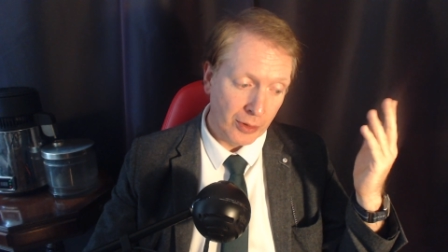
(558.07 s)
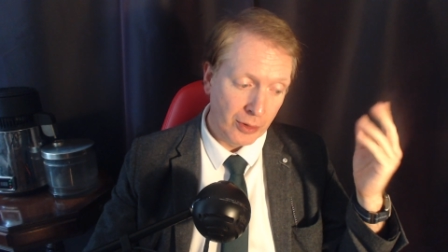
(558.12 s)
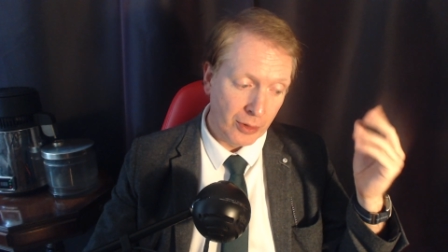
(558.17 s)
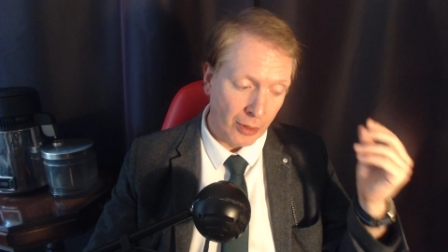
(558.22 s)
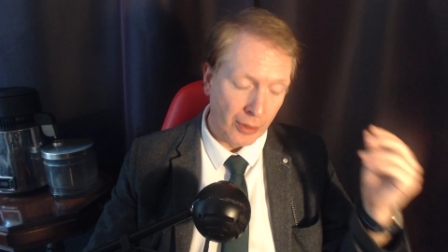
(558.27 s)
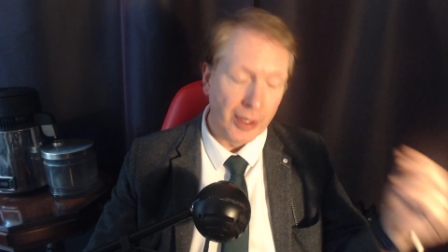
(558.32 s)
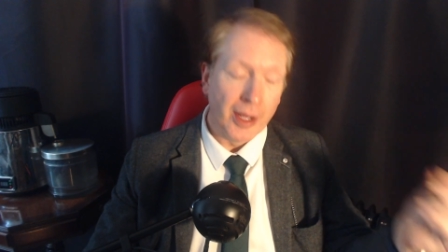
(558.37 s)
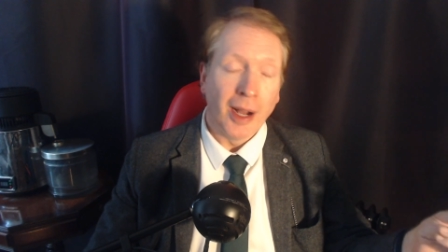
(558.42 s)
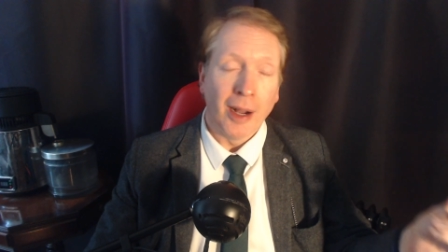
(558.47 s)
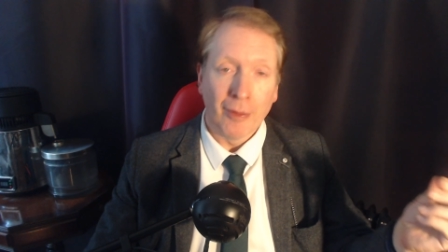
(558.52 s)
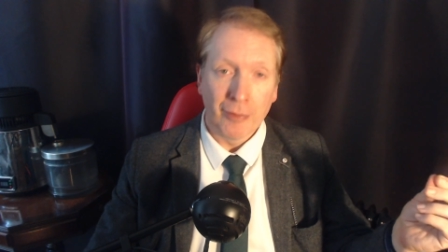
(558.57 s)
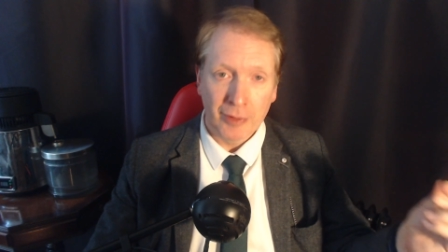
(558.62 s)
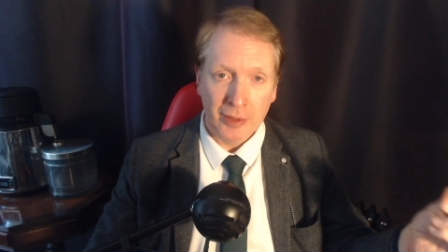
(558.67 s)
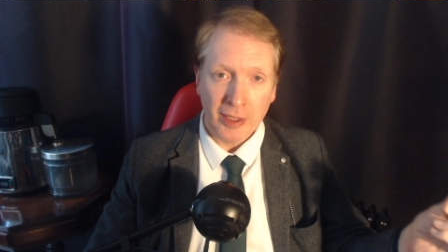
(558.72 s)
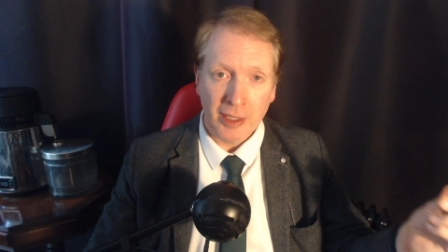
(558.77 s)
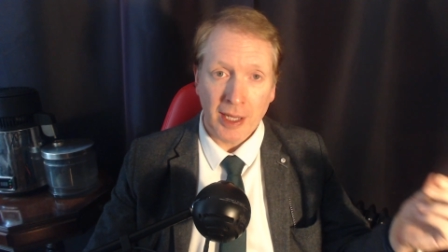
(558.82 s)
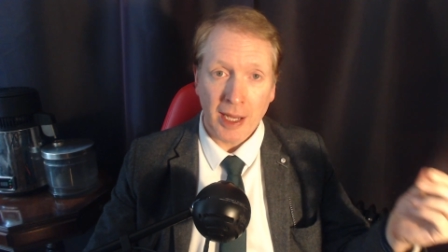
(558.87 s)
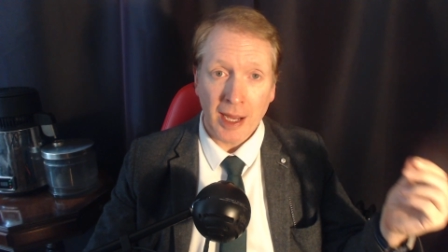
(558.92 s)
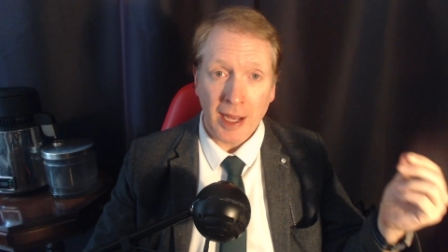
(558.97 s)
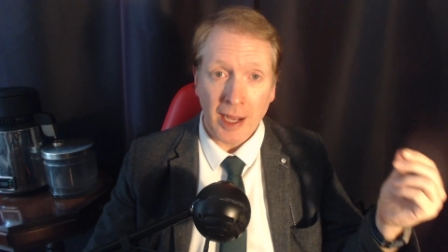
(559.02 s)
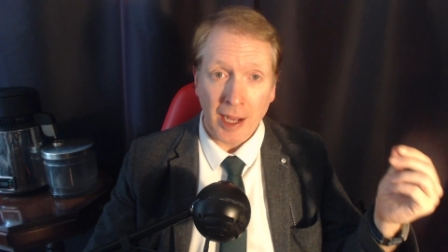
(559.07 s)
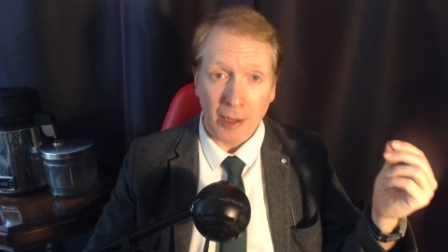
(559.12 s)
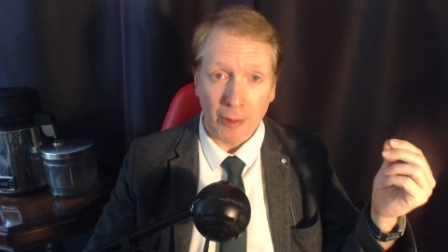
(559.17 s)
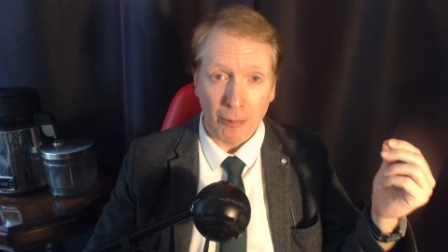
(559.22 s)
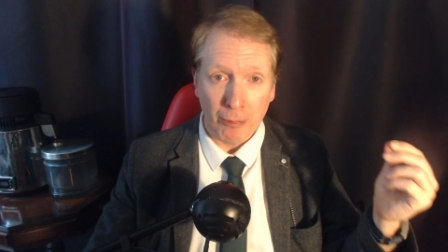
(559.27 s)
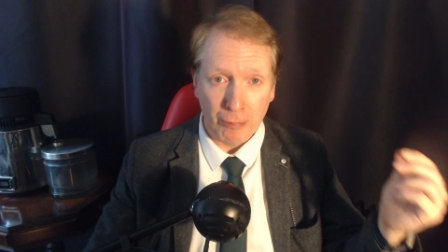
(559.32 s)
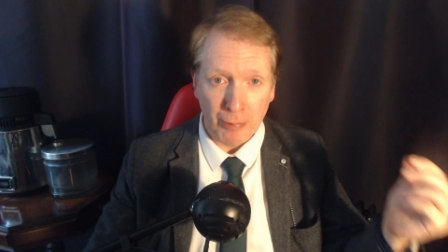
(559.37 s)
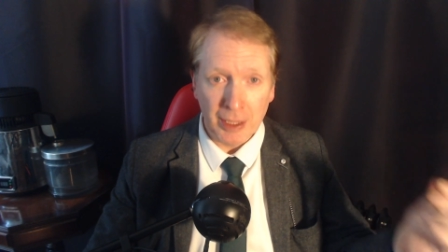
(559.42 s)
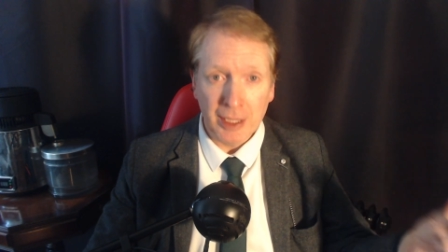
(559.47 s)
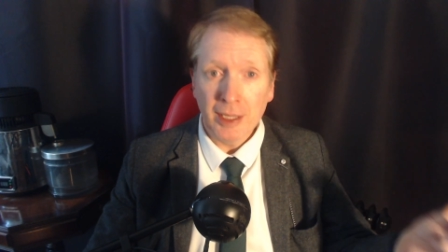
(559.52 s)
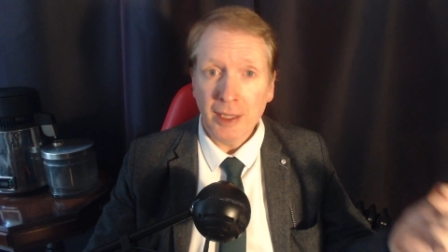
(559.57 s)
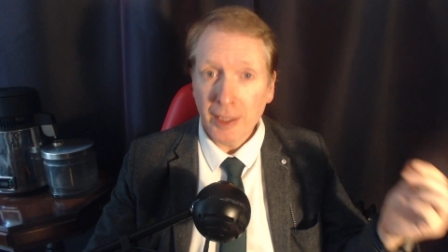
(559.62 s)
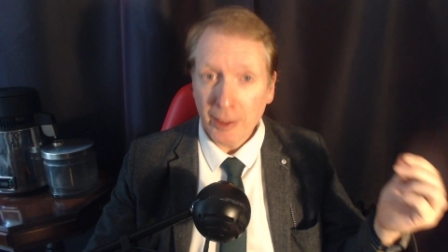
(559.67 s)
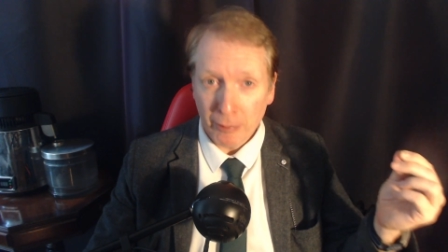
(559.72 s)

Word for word: going to have to get a really,